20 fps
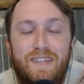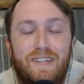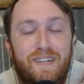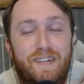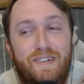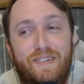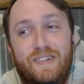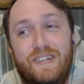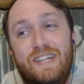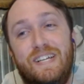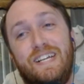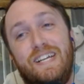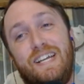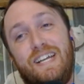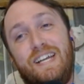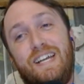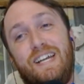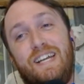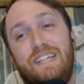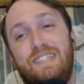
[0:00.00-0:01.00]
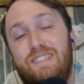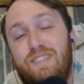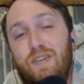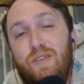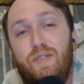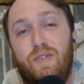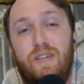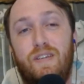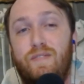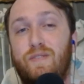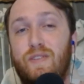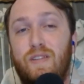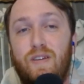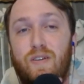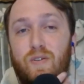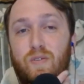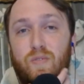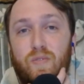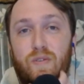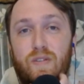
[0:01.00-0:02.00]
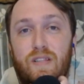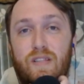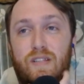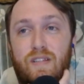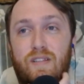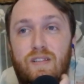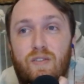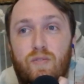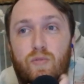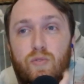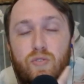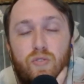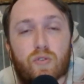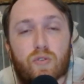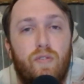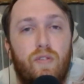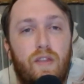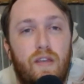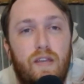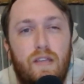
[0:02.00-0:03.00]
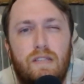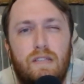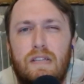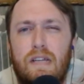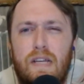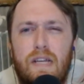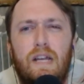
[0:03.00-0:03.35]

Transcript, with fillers: you know? So even though there were certain things,